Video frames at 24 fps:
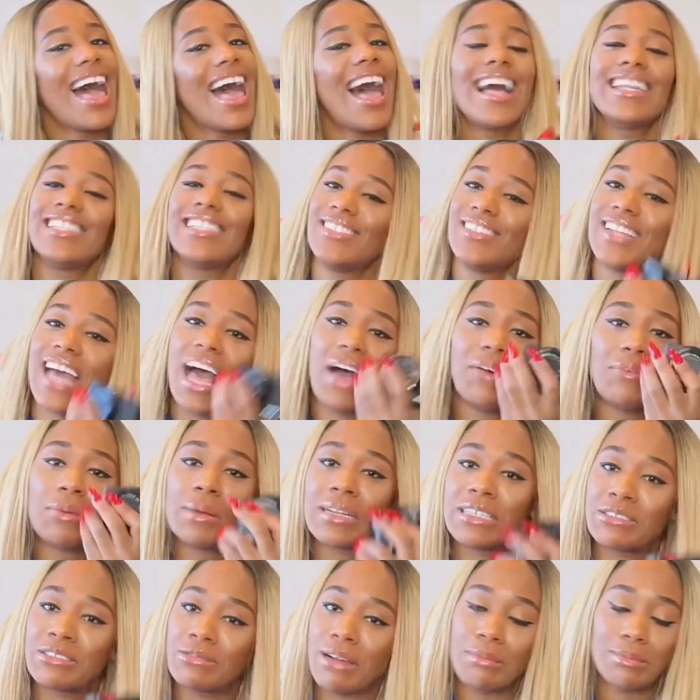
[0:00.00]
I do not
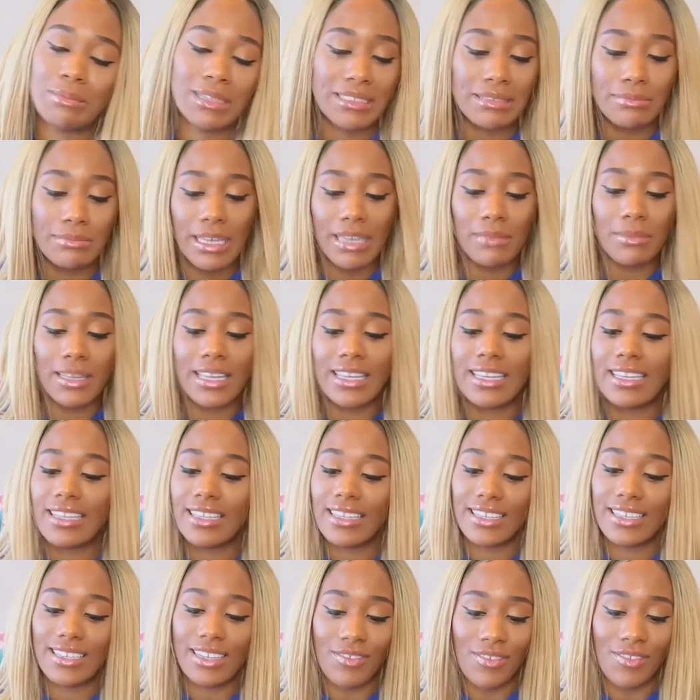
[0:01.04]
want to drop this baby.
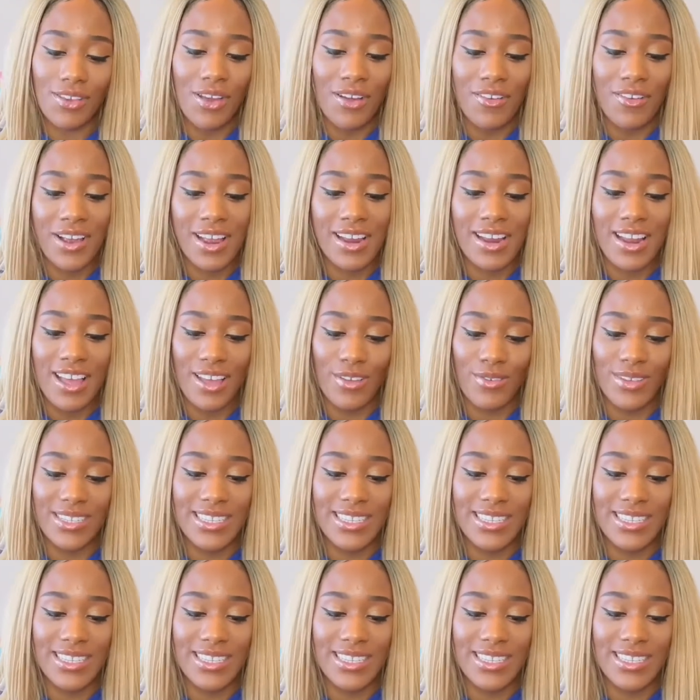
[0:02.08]
If you already know,